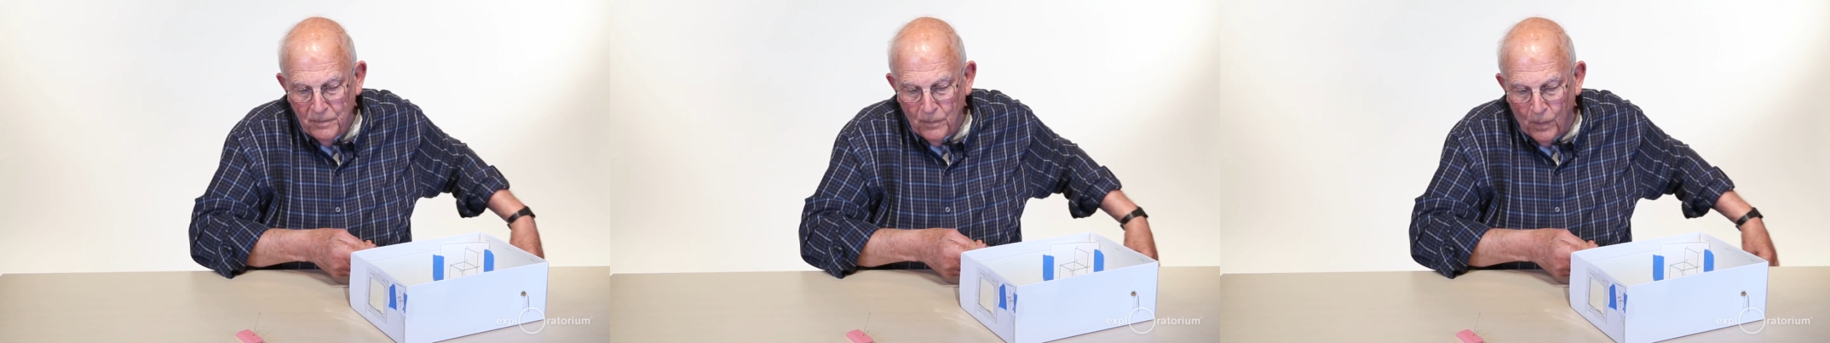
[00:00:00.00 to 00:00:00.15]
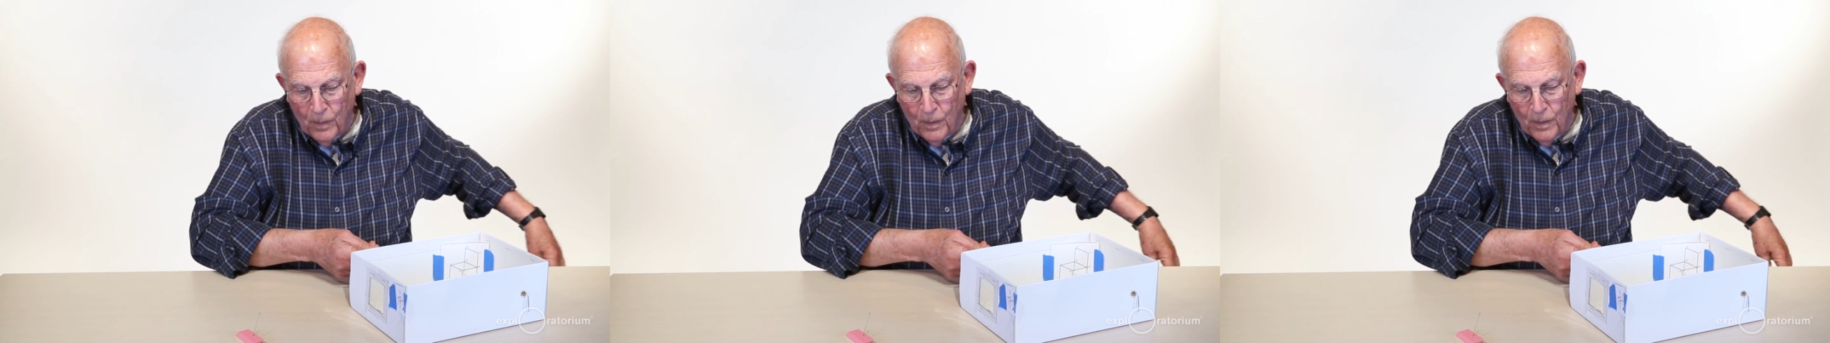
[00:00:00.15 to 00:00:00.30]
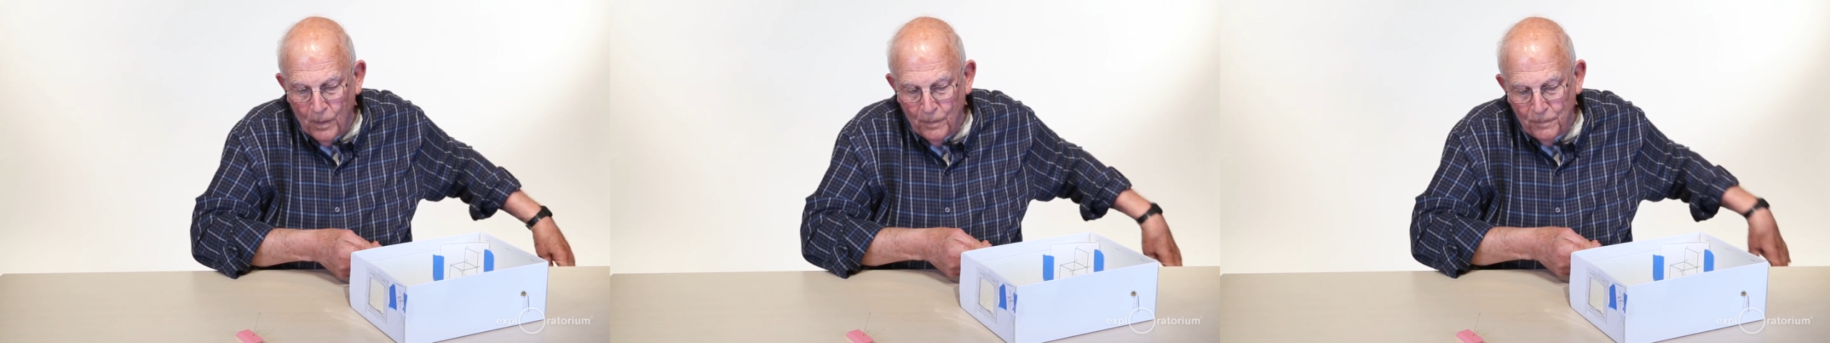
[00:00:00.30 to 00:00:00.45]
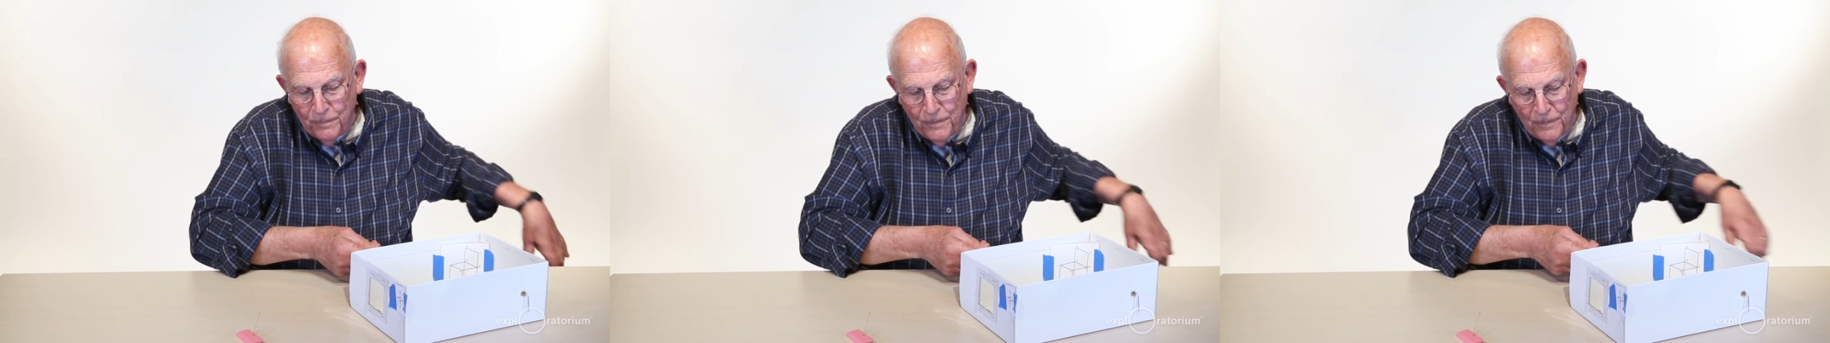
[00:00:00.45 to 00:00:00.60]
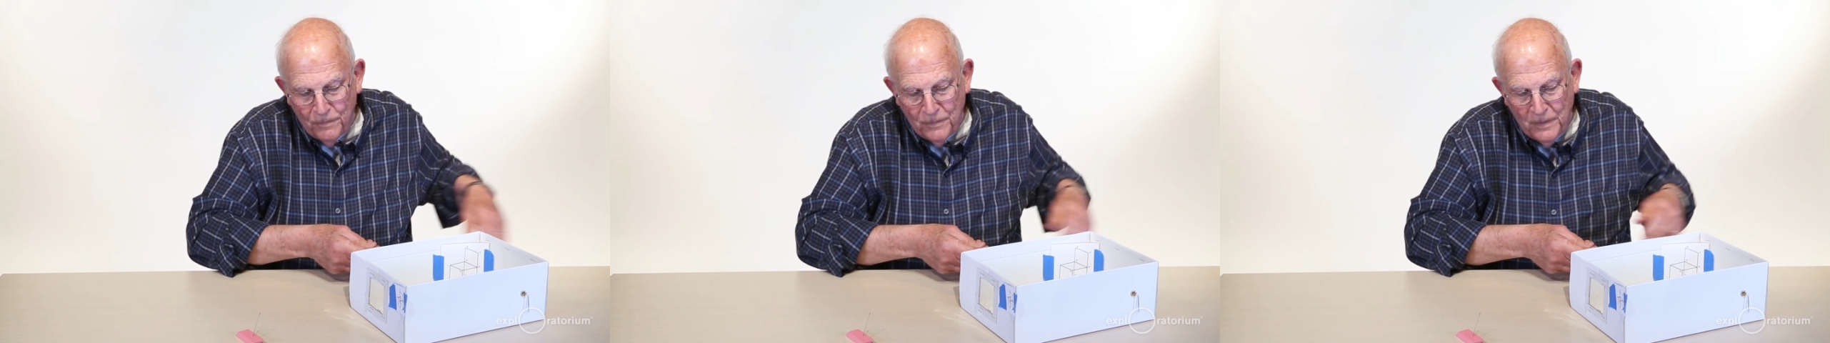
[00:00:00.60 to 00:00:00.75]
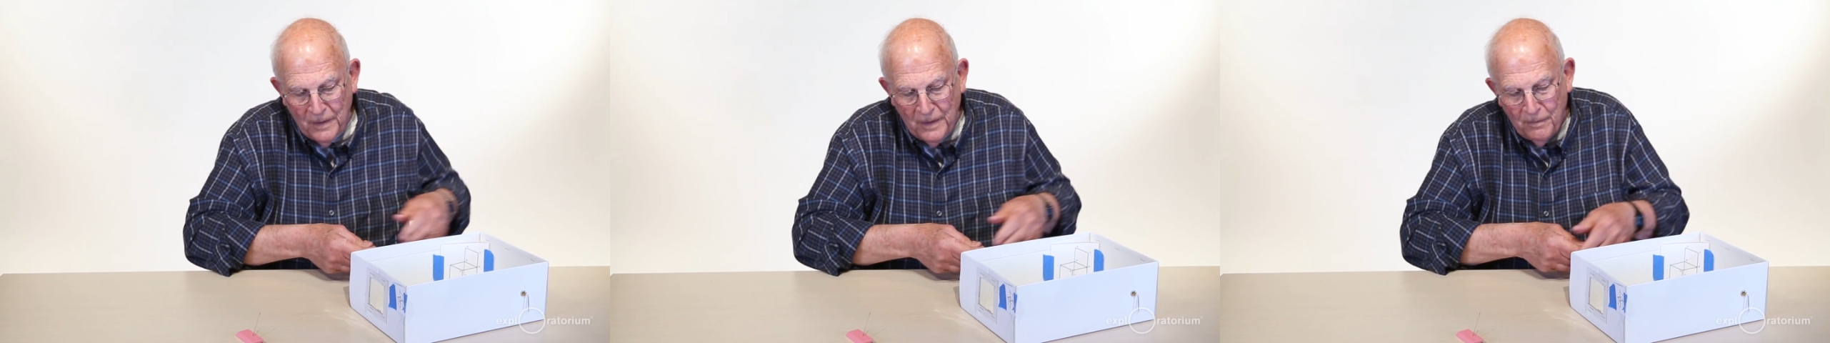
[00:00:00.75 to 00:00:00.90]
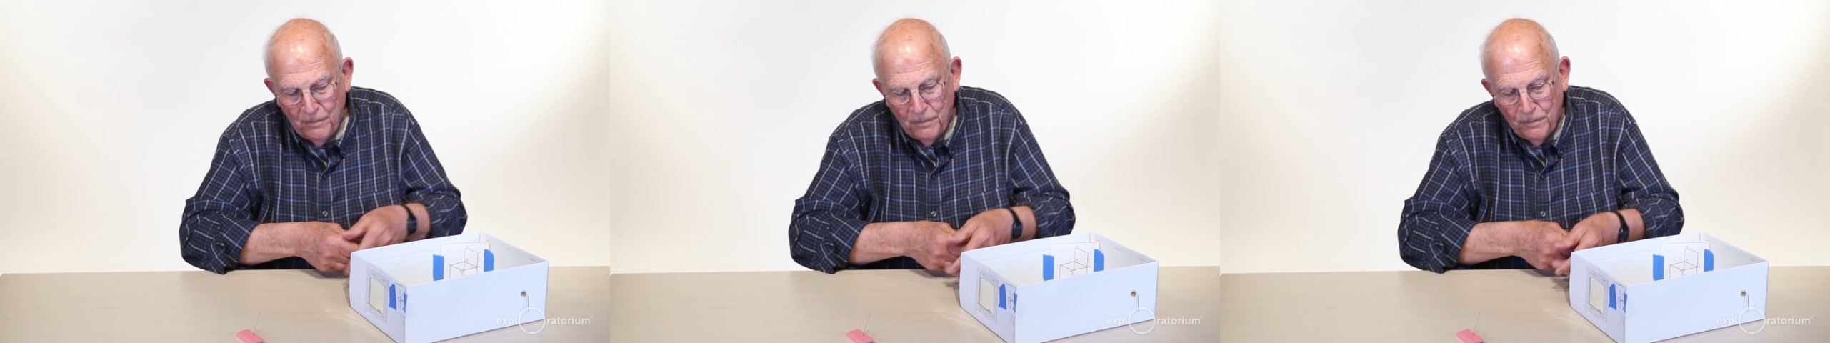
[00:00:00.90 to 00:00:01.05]
all
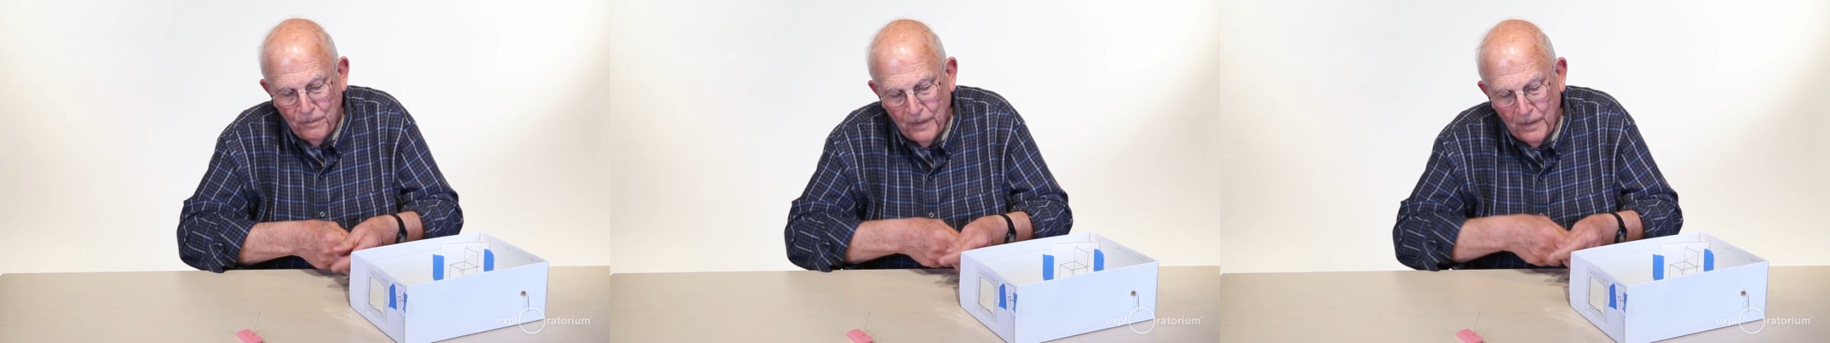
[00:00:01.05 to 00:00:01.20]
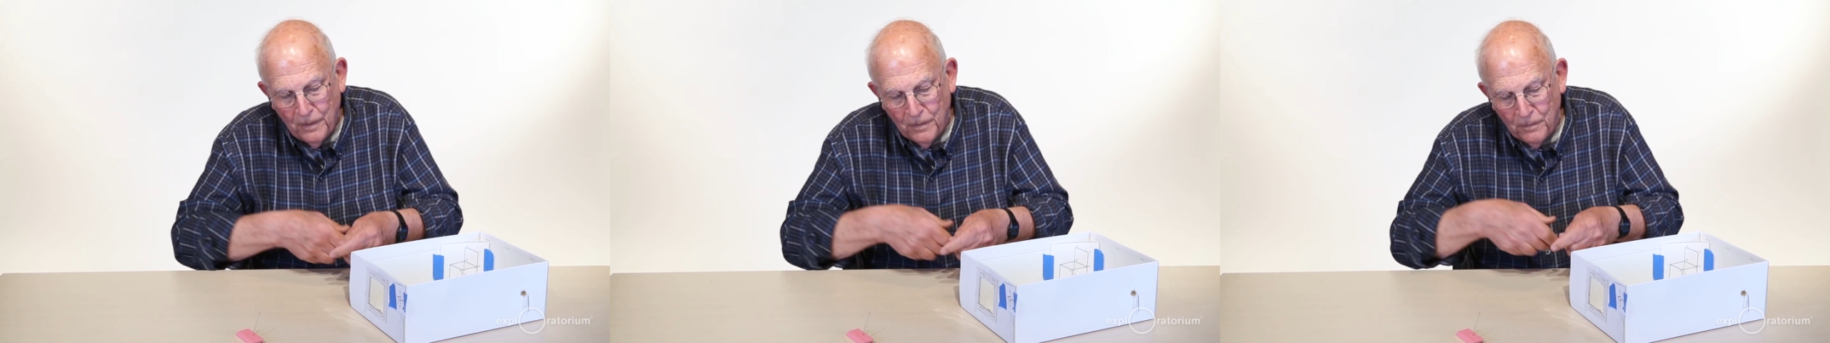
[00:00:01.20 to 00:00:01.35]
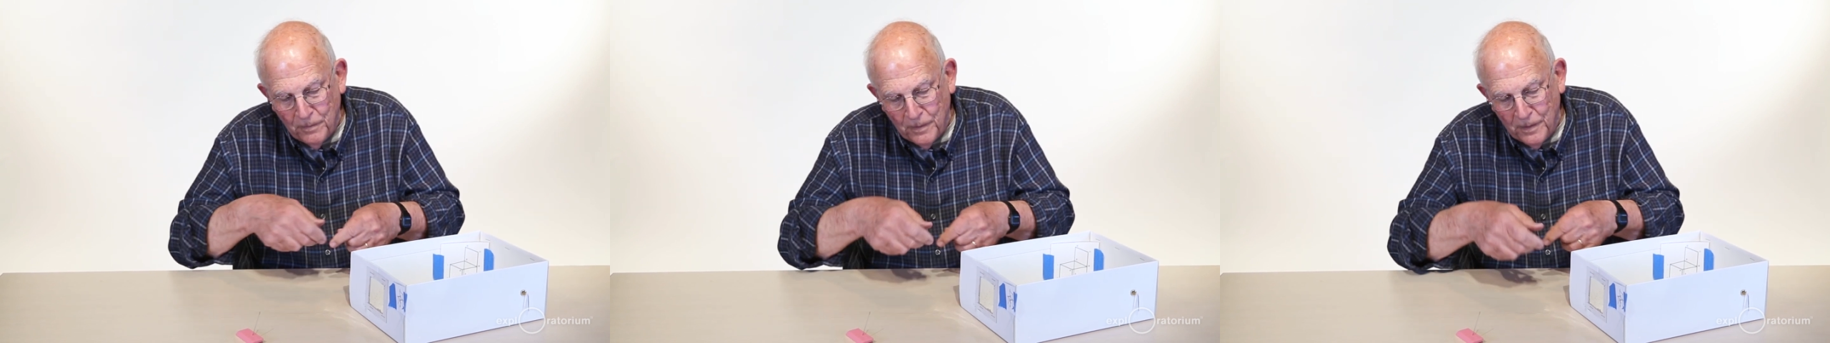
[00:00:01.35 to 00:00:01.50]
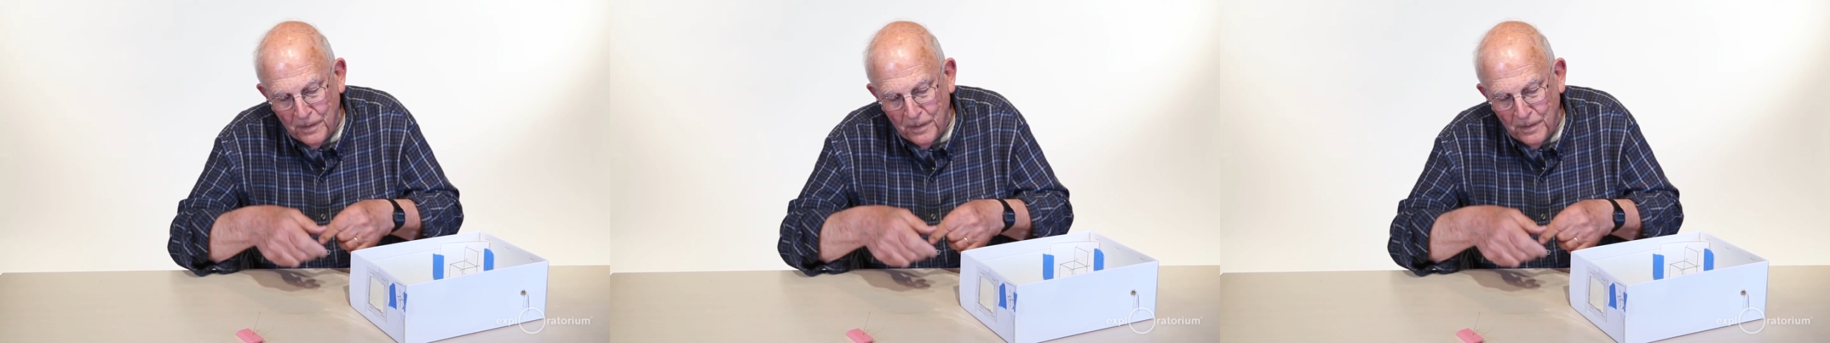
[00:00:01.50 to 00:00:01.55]
15 feet of